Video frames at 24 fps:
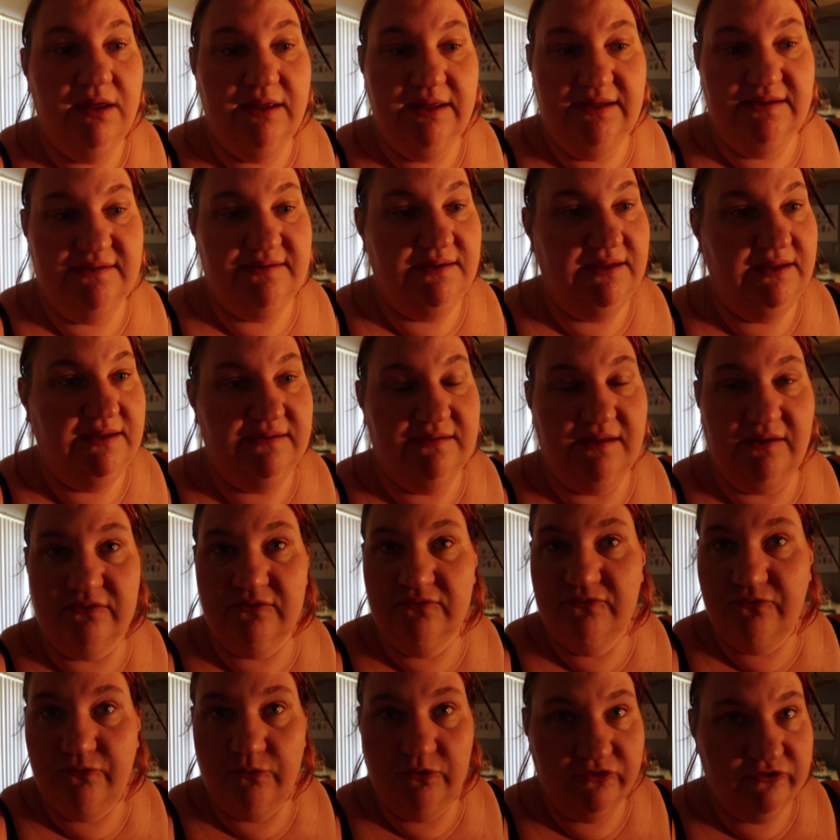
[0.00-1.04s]
he's, he
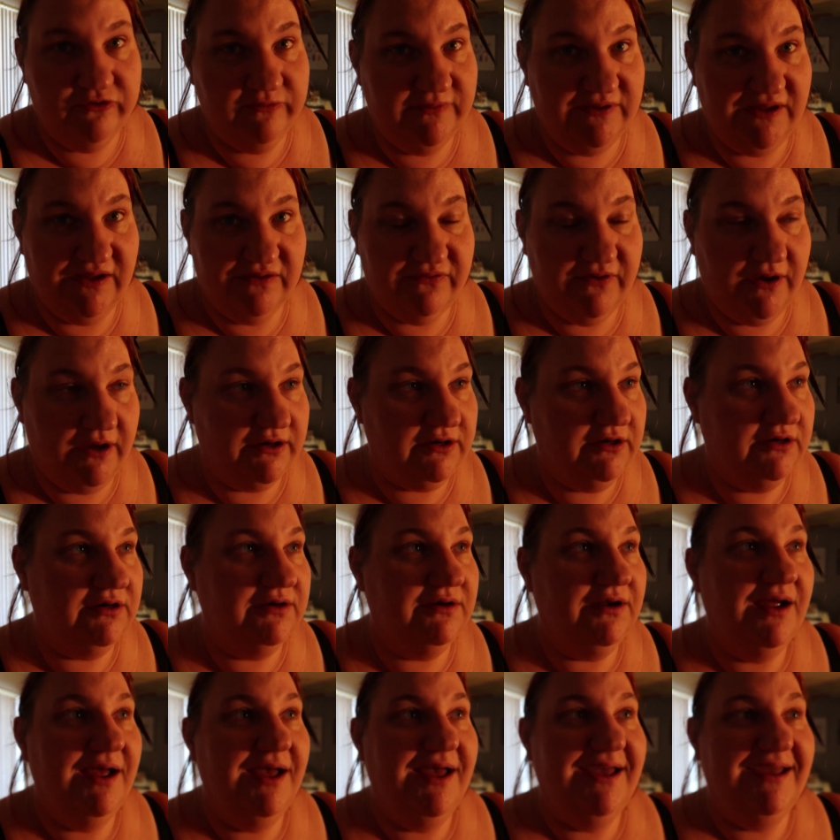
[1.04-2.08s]
doesn't force himself on
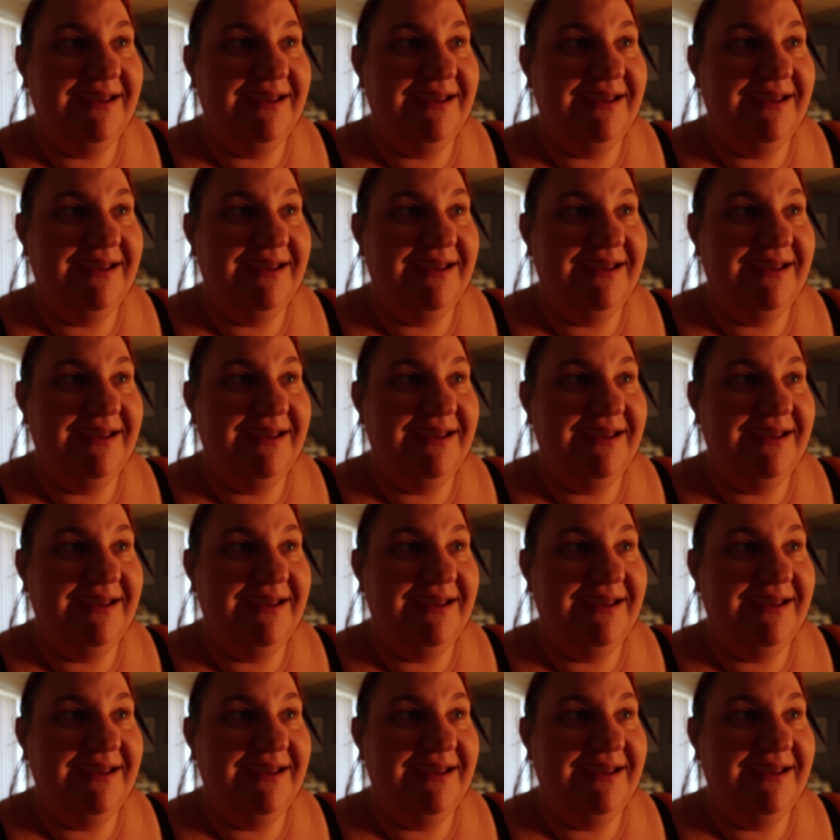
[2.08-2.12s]
her.